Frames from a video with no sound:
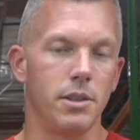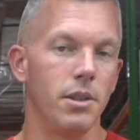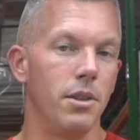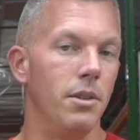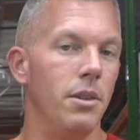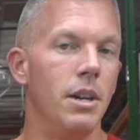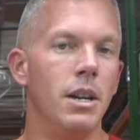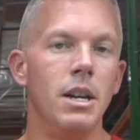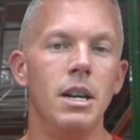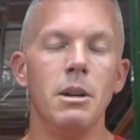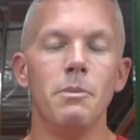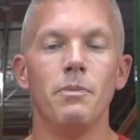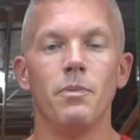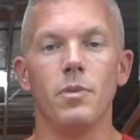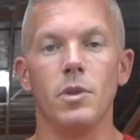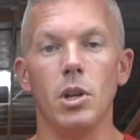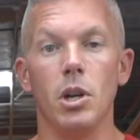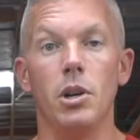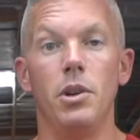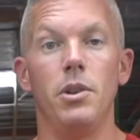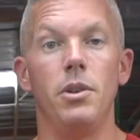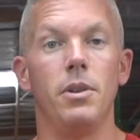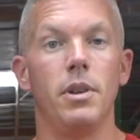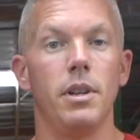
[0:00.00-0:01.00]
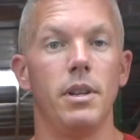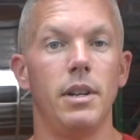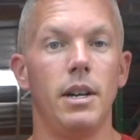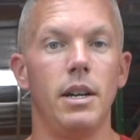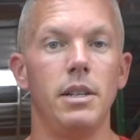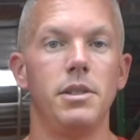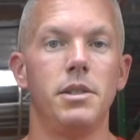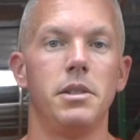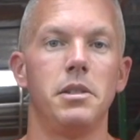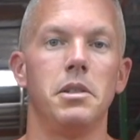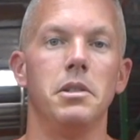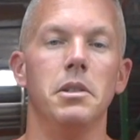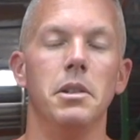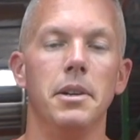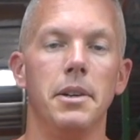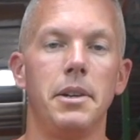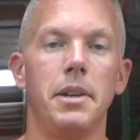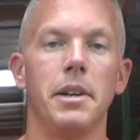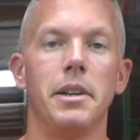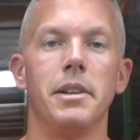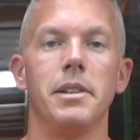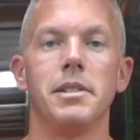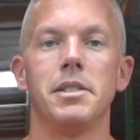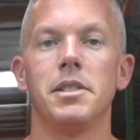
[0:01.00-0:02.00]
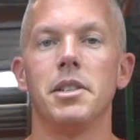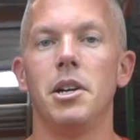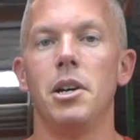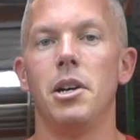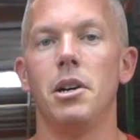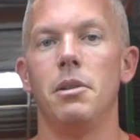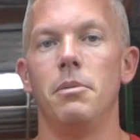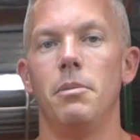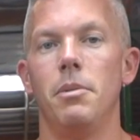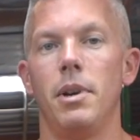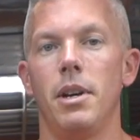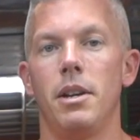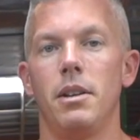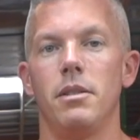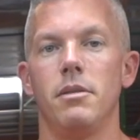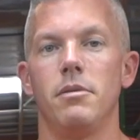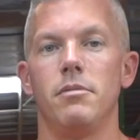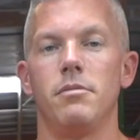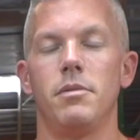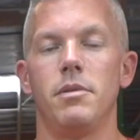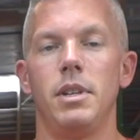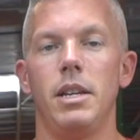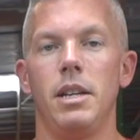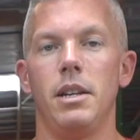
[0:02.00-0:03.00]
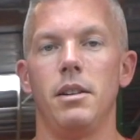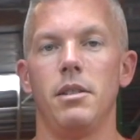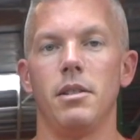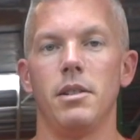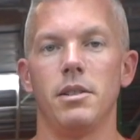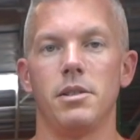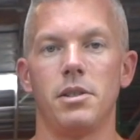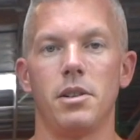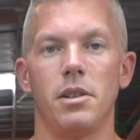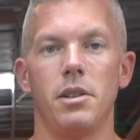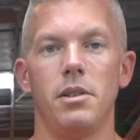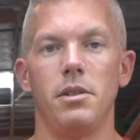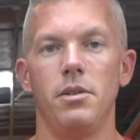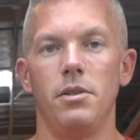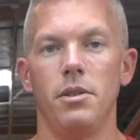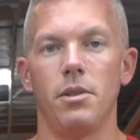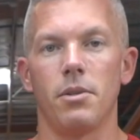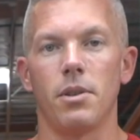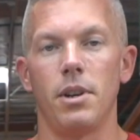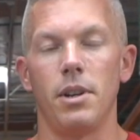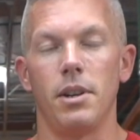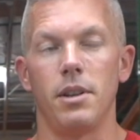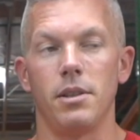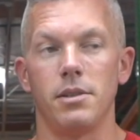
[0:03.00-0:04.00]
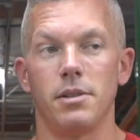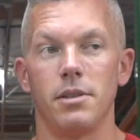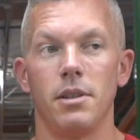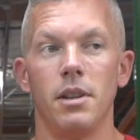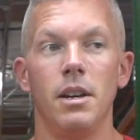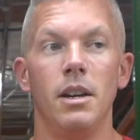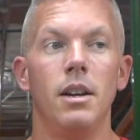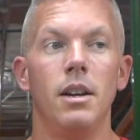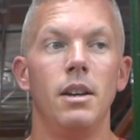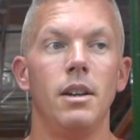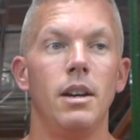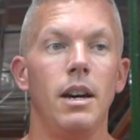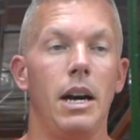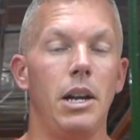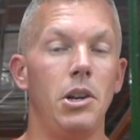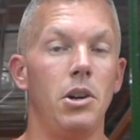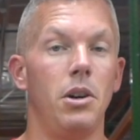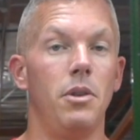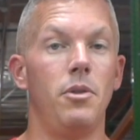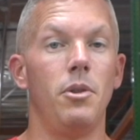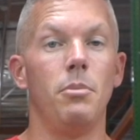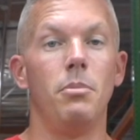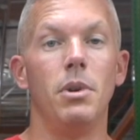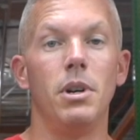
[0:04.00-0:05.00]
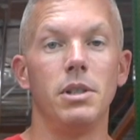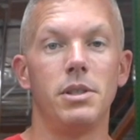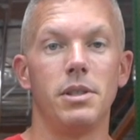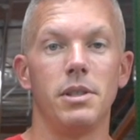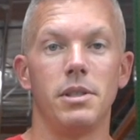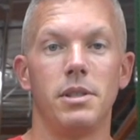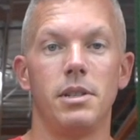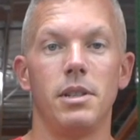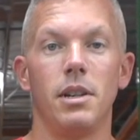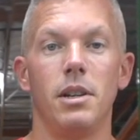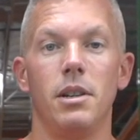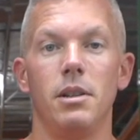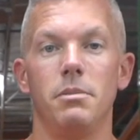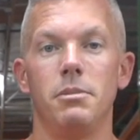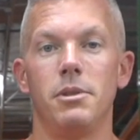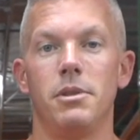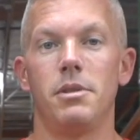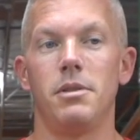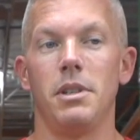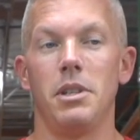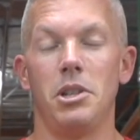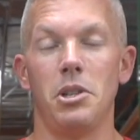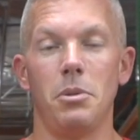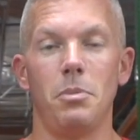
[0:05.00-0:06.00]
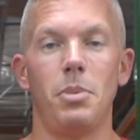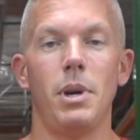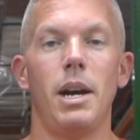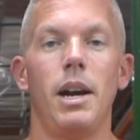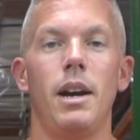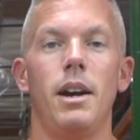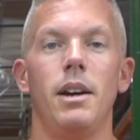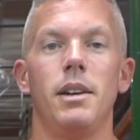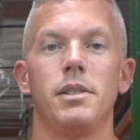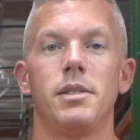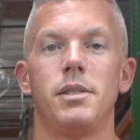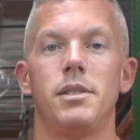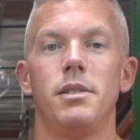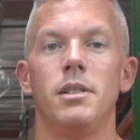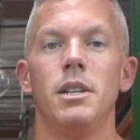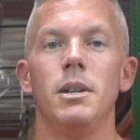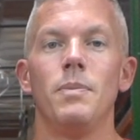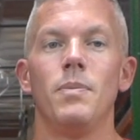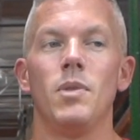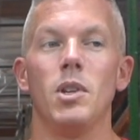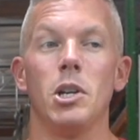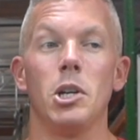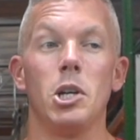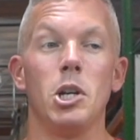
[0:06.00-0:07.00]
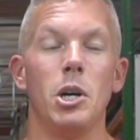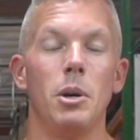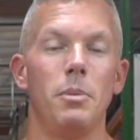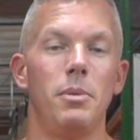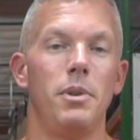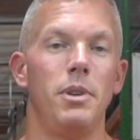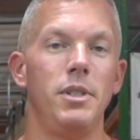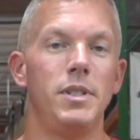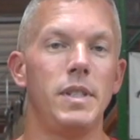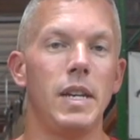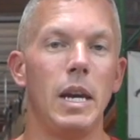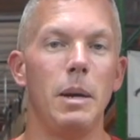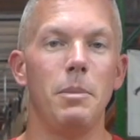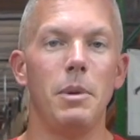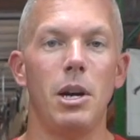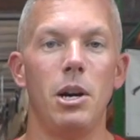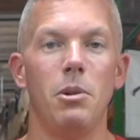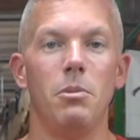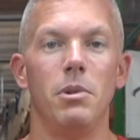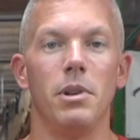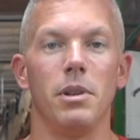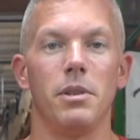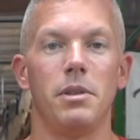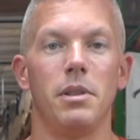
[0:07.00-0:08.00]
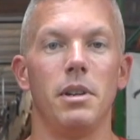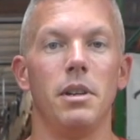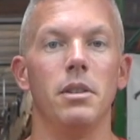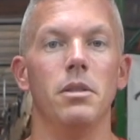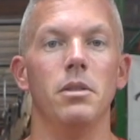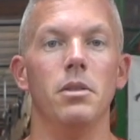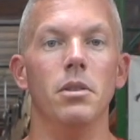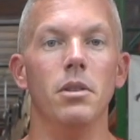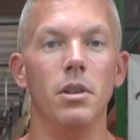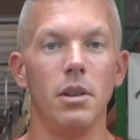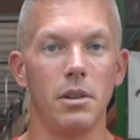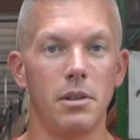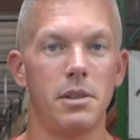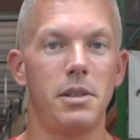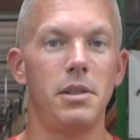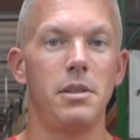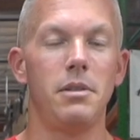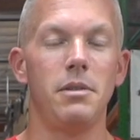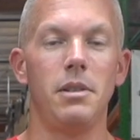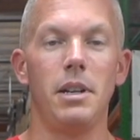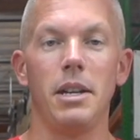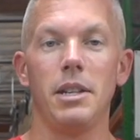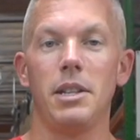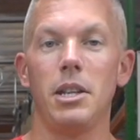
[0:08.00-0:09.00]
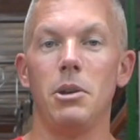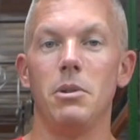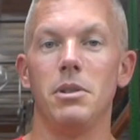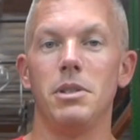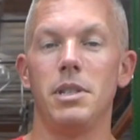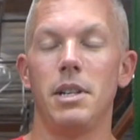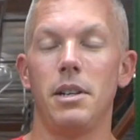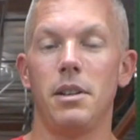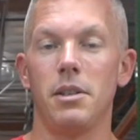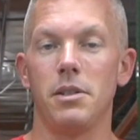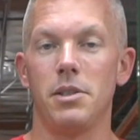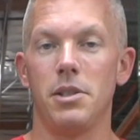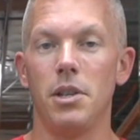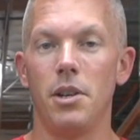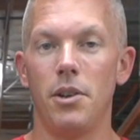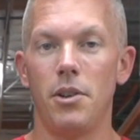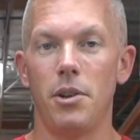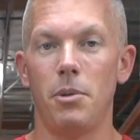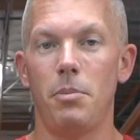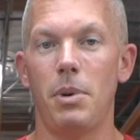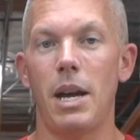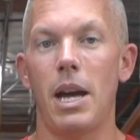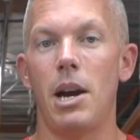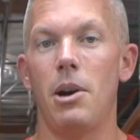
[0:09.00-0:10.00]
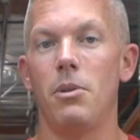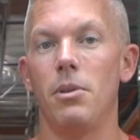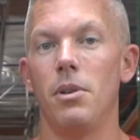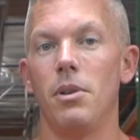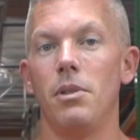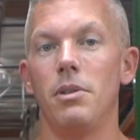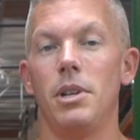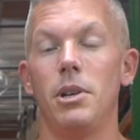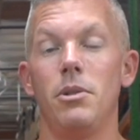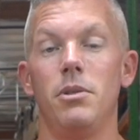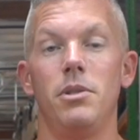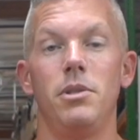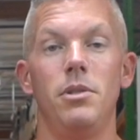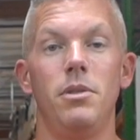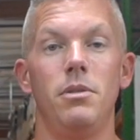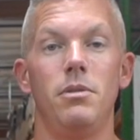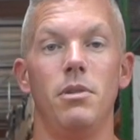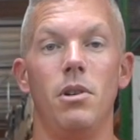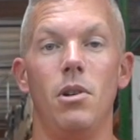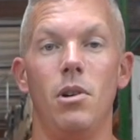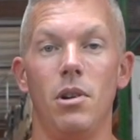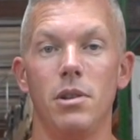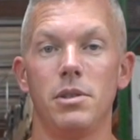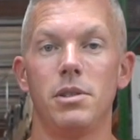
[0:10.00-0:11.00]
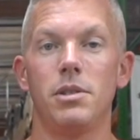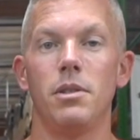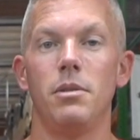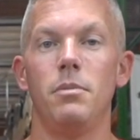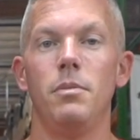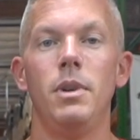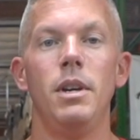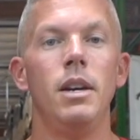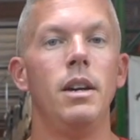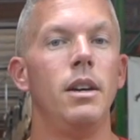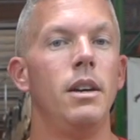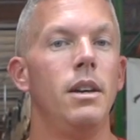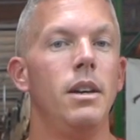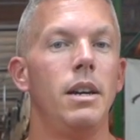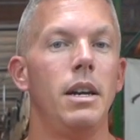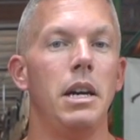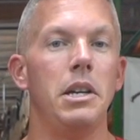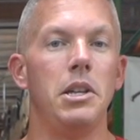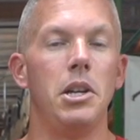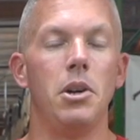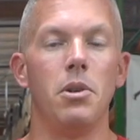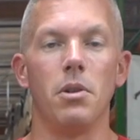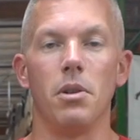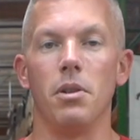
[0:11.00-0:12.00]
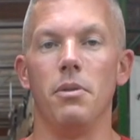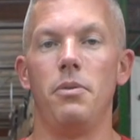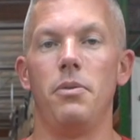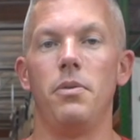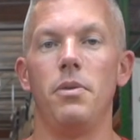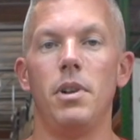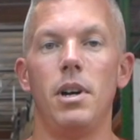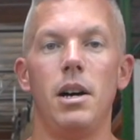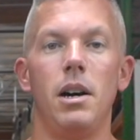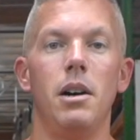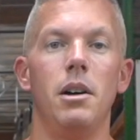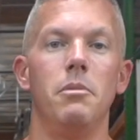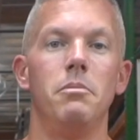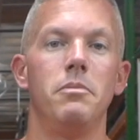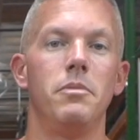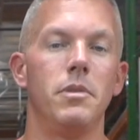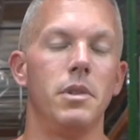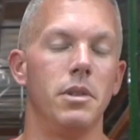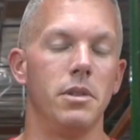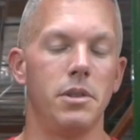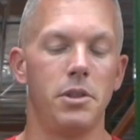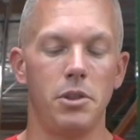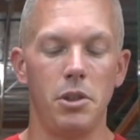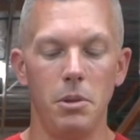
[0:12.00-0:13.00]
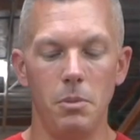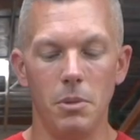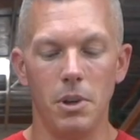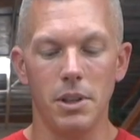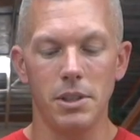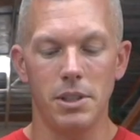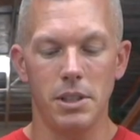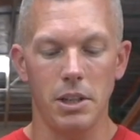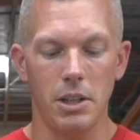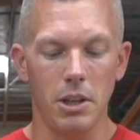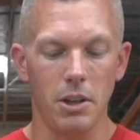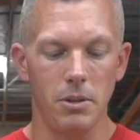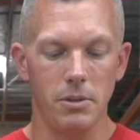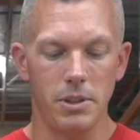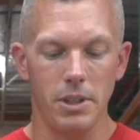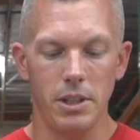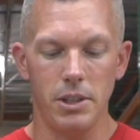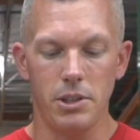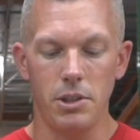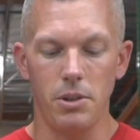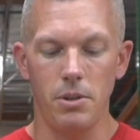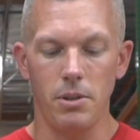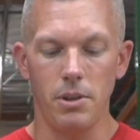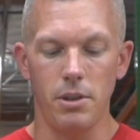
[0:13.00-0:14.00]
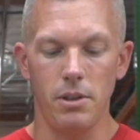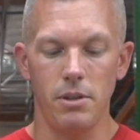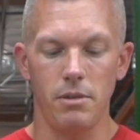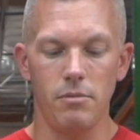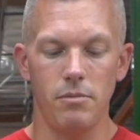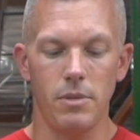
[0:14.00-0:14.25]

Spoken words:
So no, you cannot just look at a sub and think it's going to do great, because I know of a bunch of subs in the past that companies came out with that looked like they would take a ton of power, they would do awesome, and they were a flop. There's too much that goes into it